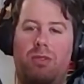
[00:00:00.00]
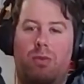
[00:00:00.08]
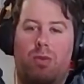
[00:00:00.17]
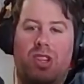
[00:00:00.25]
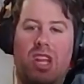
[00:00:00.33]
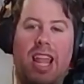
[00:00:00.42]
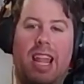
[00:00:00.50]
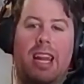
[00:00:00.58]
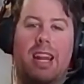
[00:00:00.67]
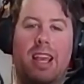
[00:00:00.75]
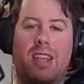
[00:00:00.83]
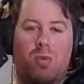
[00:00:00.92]
retain
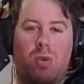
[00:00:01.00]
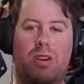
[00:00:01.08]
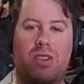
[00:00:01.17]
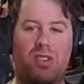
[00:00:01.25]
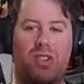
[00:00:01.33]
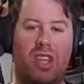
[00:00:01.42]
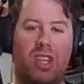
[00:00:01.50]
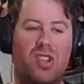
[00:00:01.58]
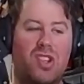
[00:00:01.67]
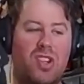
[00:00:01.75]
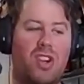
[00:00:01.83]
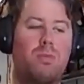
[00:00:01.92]
it as well as this
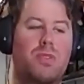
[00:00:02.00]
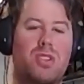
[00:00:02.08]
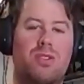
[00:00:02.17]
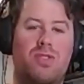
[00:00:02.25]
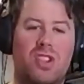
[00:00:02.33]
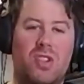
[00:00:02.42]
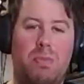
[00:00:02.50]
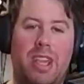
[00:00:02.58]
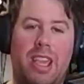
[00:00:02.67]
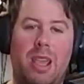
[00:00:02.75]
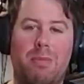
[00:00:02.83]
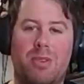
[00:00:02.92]
in terms of just being
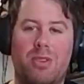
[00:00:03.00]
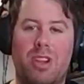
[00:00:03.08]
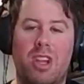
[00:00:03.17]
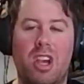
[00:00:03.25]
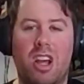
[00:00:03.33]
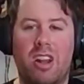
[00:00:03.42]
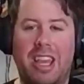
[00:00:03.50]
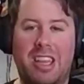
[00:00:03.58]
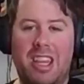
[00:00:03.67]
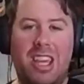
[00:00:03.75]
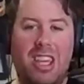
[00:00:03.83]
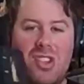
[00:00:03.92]
able, like
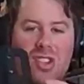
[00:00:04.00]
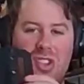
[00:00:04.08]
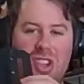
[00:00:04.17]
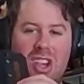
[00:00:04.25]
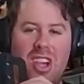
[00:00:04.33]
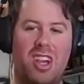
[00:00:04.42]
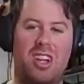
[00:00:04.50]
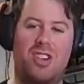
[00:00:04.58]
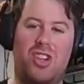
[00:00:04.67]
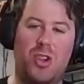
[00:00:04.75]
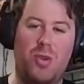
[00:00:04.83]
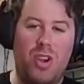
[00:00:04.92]
these
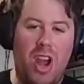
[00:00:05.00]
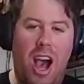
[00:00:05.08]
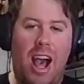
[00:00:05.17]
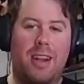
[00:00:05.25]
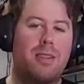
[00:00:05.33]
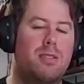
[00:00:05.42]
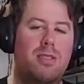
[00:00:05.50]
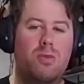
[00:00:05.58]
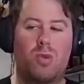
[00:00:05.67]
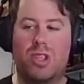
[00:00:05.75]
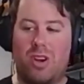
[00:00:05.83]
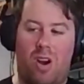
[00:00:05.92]
do not,
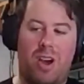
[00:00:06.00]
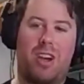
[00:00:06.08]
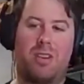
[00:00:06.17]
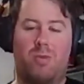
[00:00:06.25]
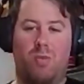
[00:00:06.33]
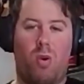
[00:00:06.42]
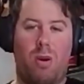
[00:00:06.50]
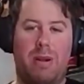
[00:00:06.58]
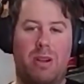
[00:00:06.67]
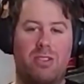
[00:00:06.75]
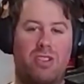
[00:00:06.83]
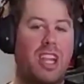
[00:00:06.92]
when they're on a war
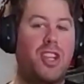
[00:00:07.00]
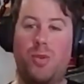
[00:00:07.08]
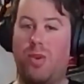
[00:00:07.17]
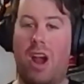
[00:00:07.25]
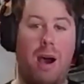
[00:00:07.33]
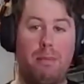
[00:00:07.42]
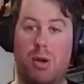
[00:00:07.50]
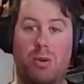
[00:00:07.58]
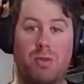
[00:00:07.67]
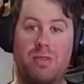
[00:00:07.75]
belt, they do not move.